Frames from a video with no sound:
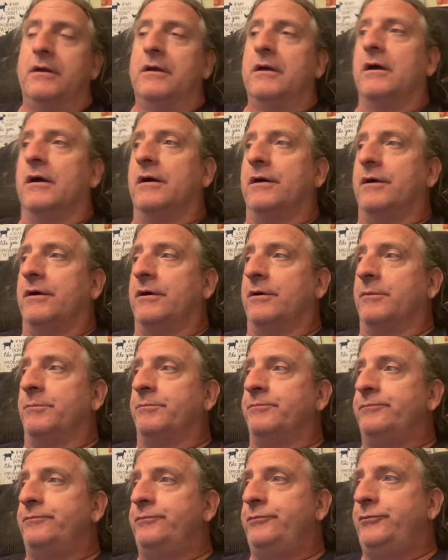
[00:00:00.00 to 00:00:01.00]
Um,
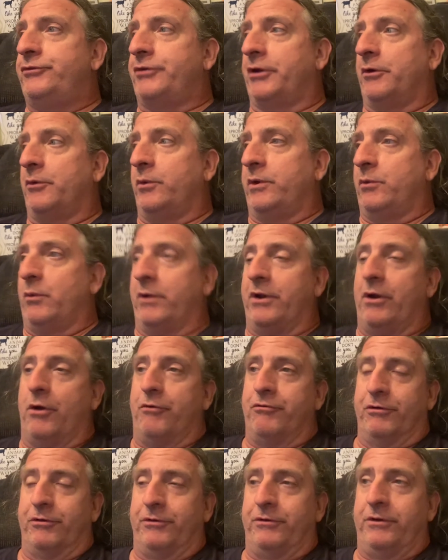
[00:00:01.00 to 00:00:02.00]
so we went
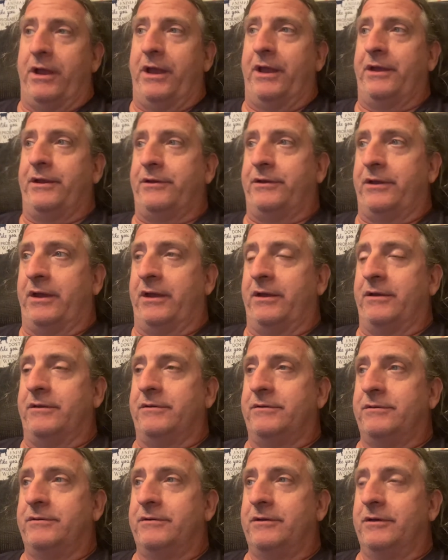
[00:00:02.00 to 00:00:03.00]
over and uh,
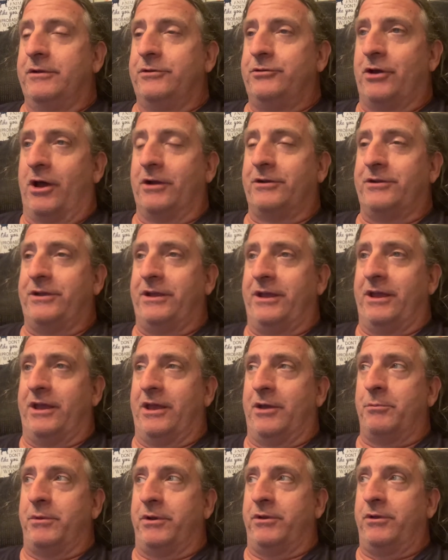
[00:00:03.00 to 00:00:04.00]
talked to
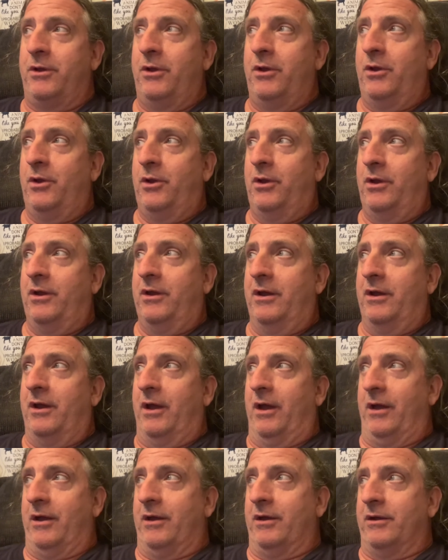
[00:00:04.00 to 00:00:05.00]
him.
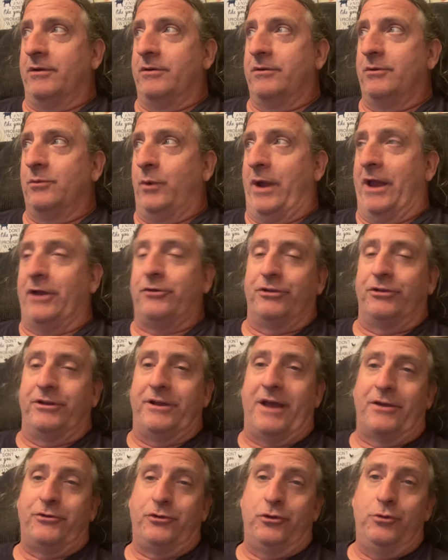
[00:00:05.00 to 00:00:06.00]
Uh, we actually
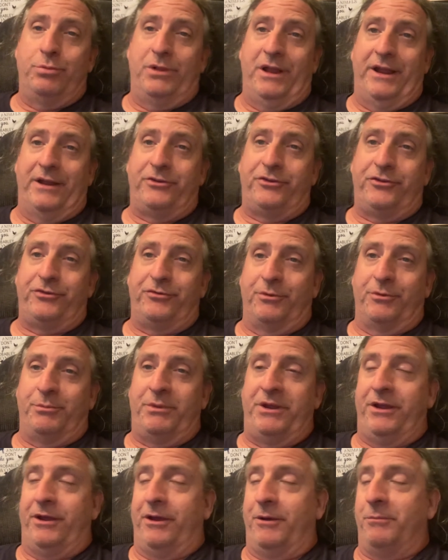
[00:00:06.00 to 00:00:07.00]
got two plants from
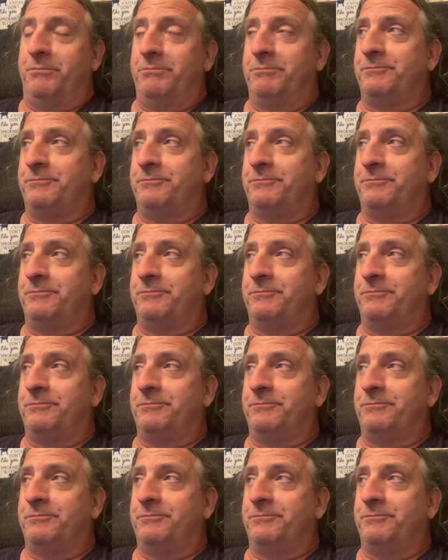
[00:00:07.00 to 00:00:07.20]
him.